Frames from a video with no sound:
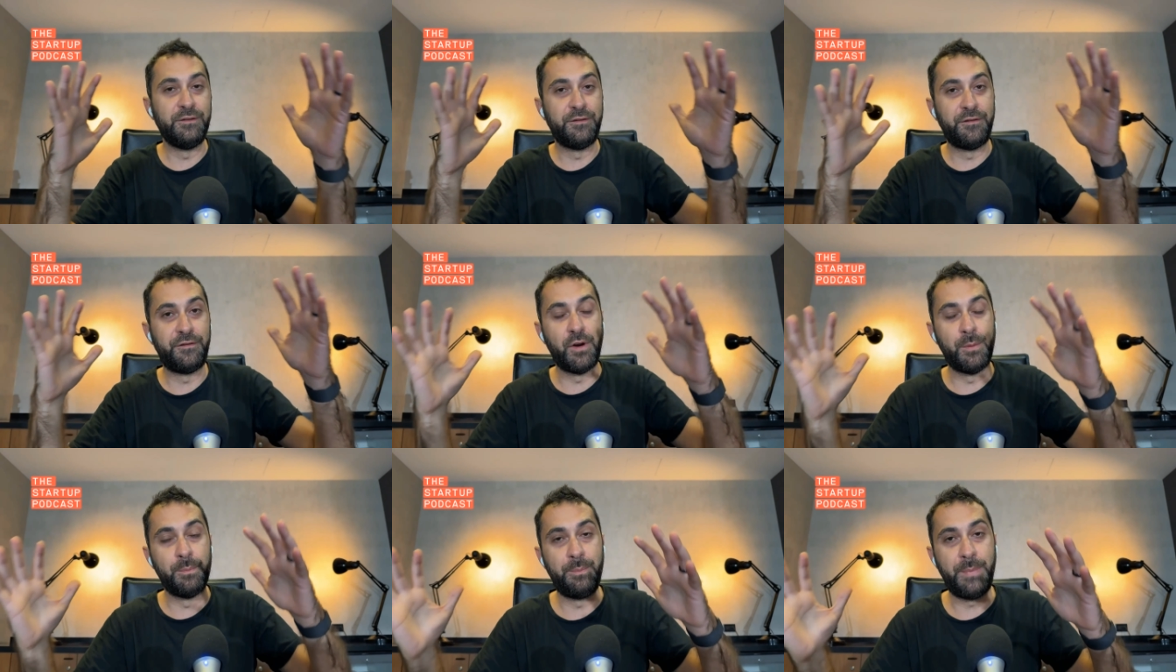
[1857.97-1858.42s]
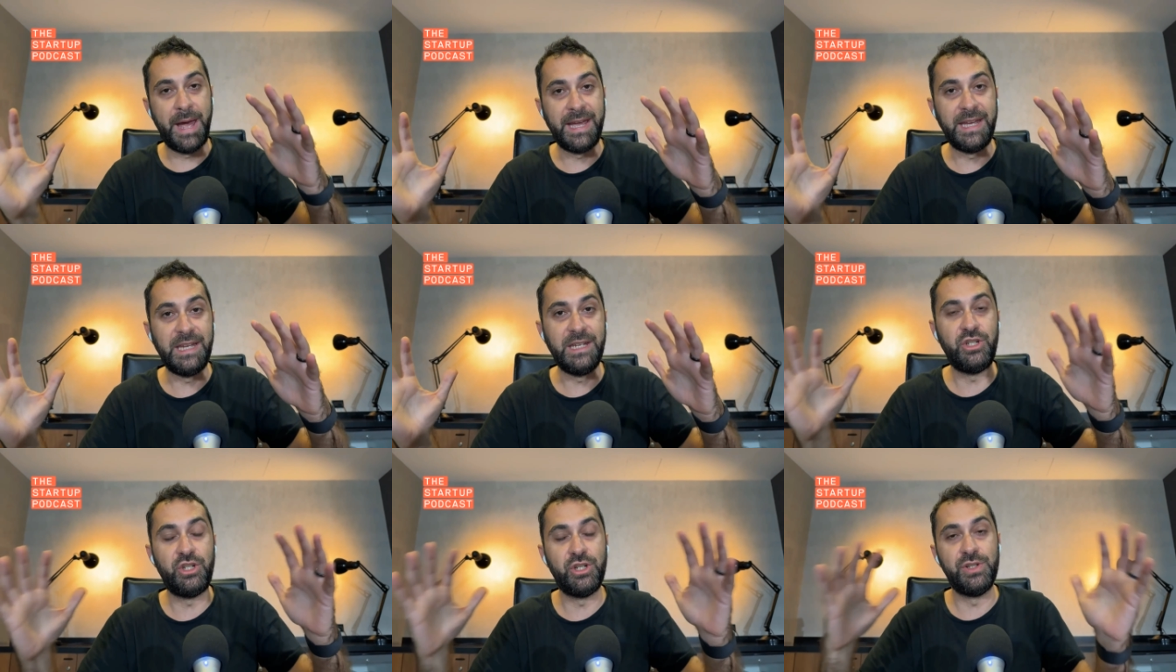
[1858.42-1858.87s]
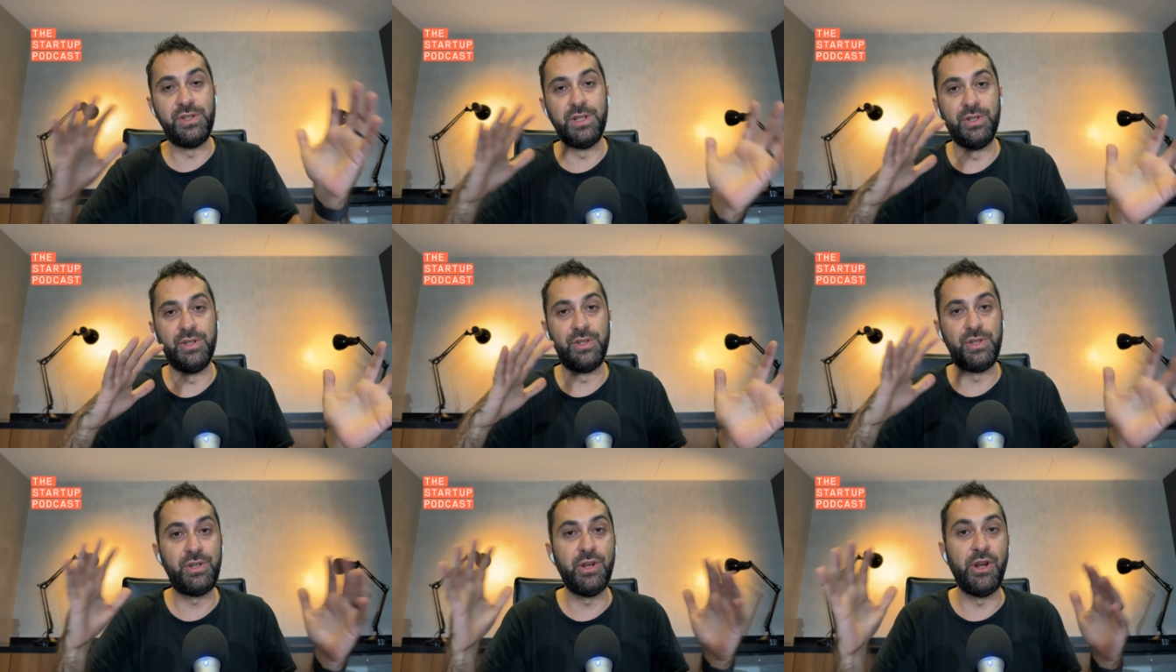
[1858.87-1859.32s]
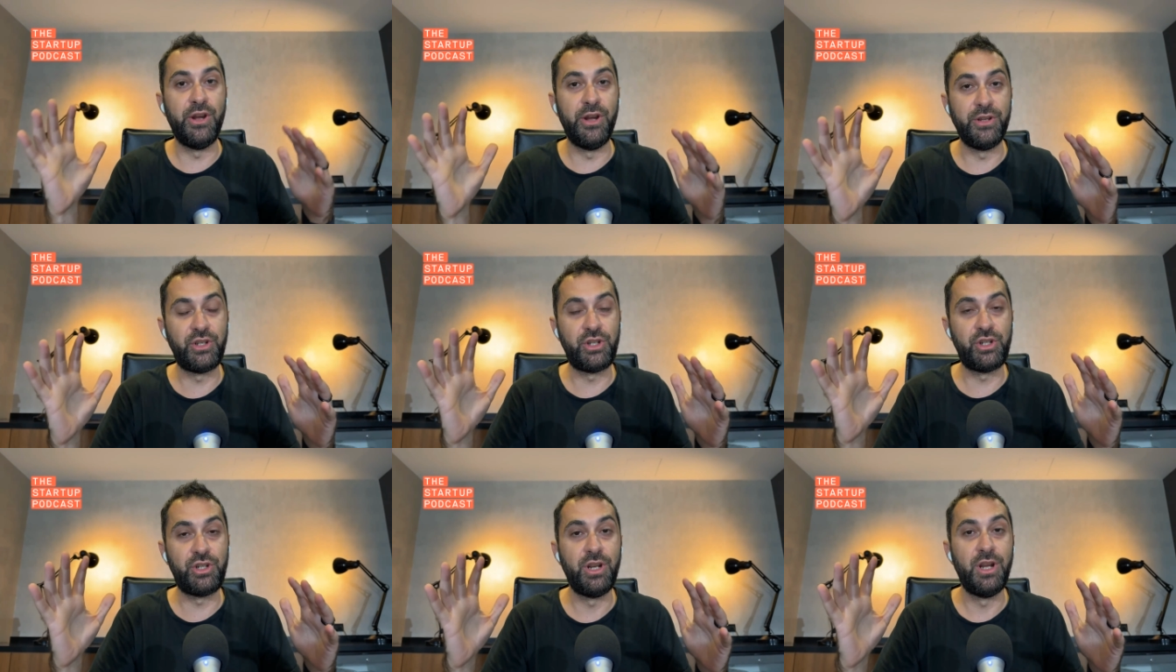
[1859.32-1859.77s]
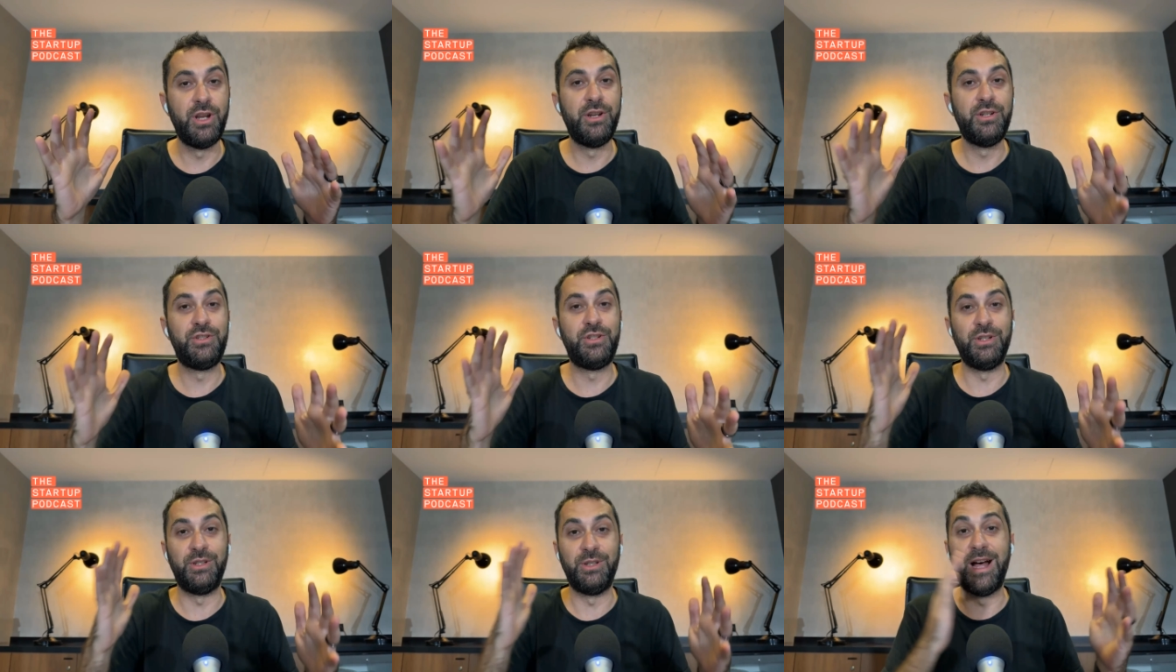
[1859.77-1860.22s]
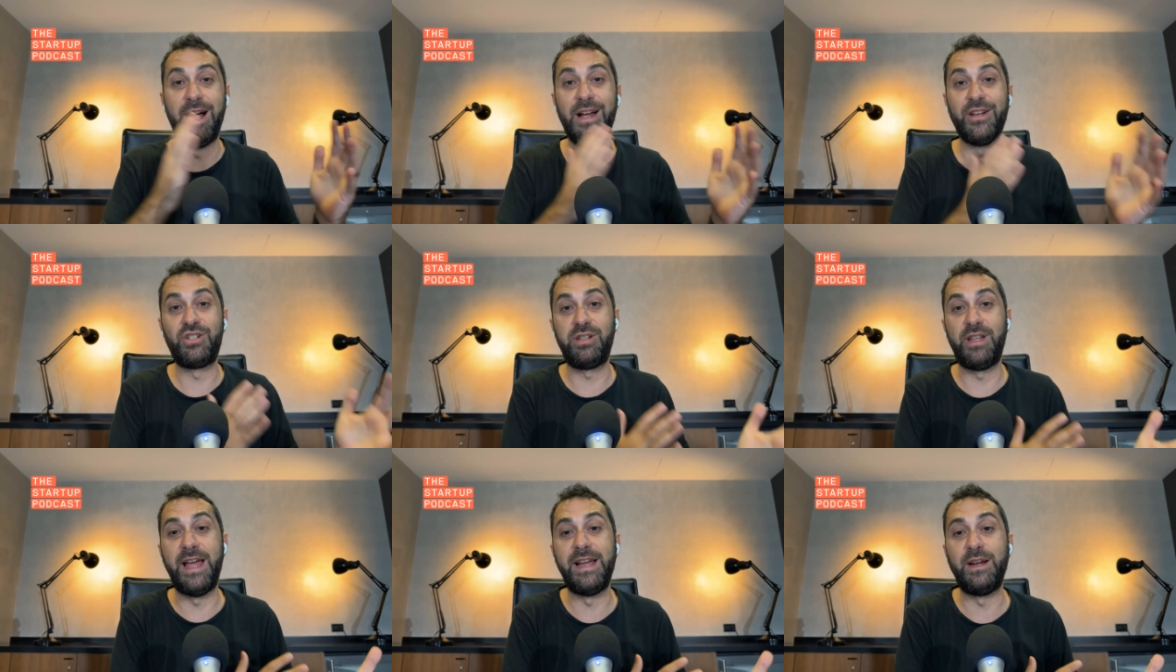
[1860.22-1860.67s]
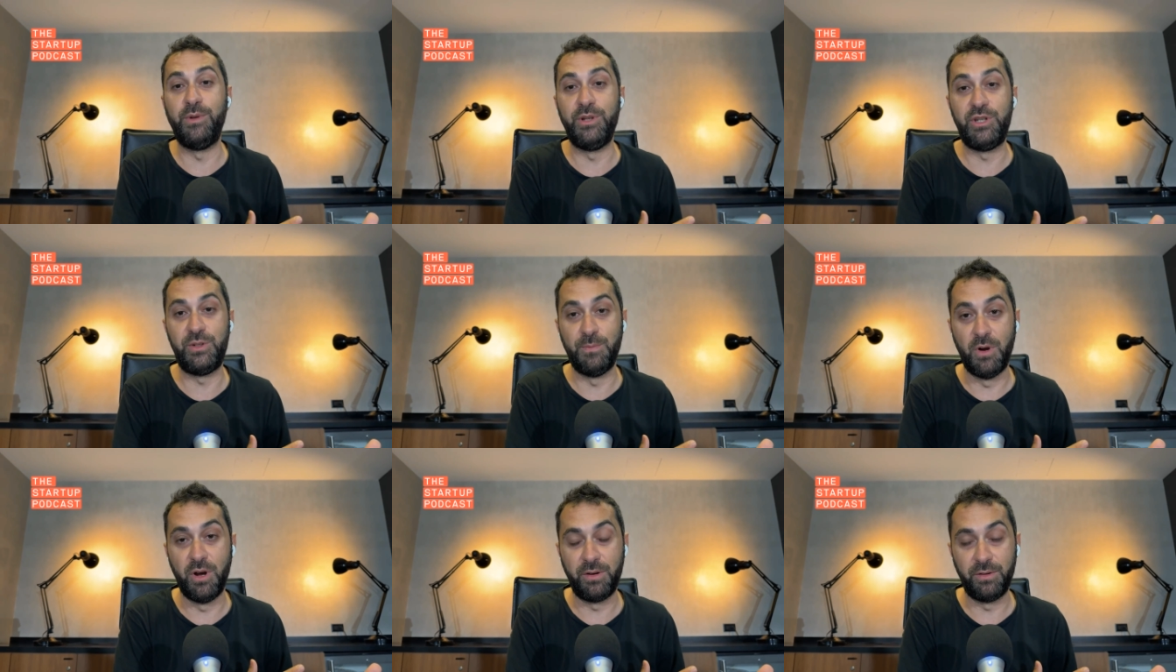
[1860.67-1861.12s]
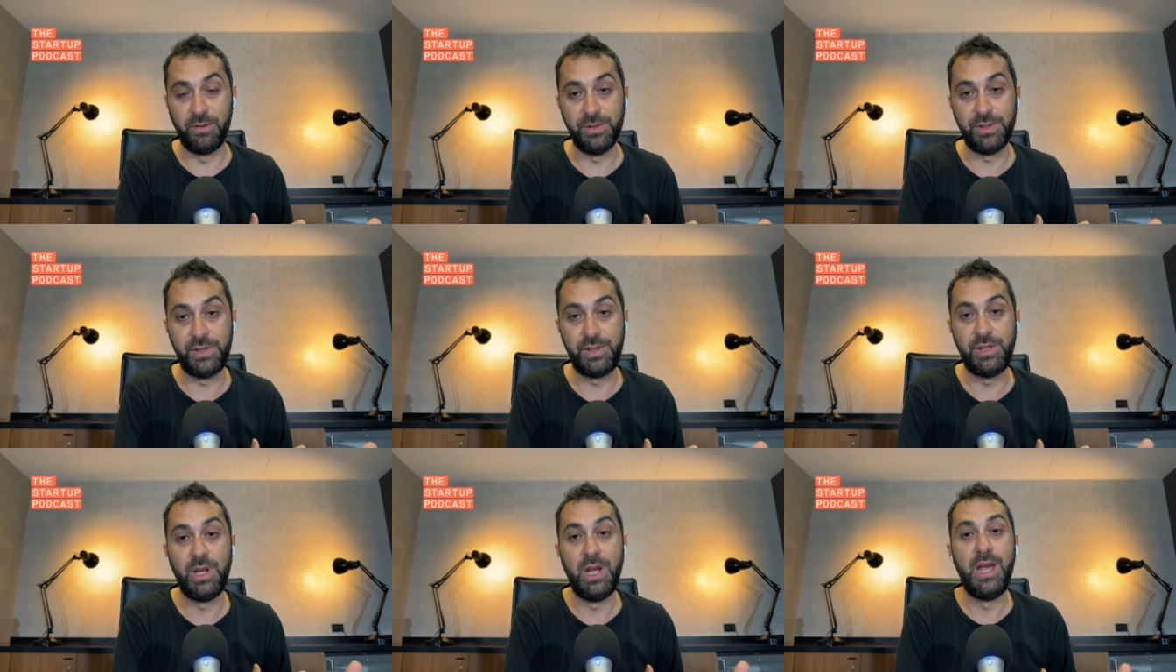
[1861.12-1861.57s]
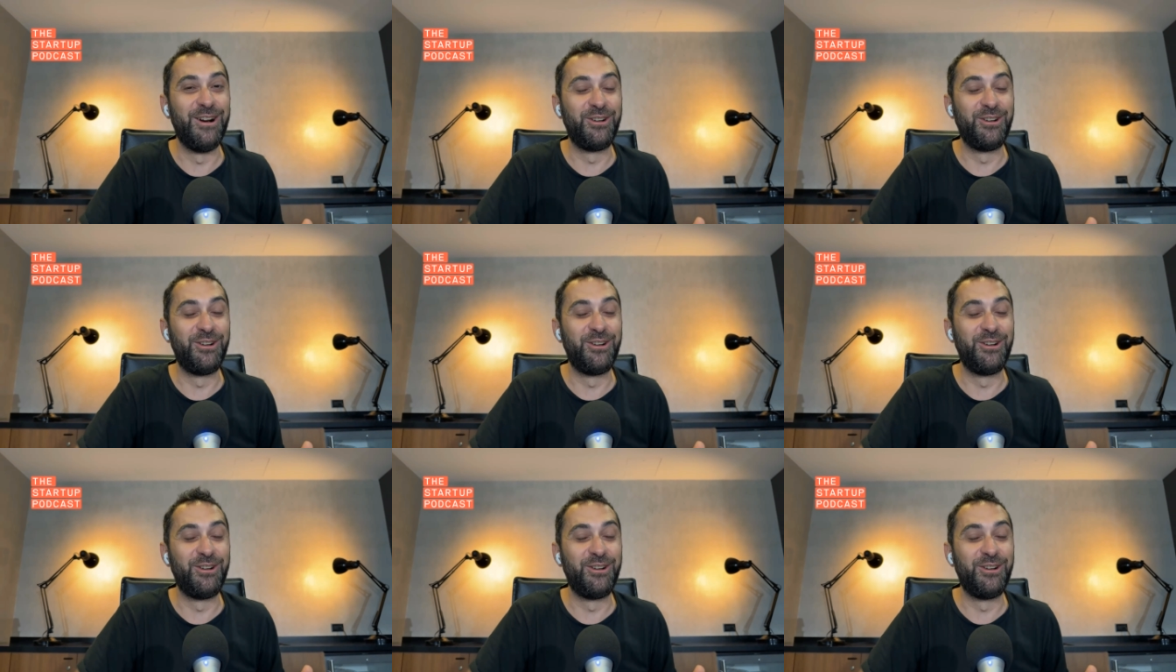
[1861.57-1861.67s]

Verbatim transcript: from pages and search to large language models,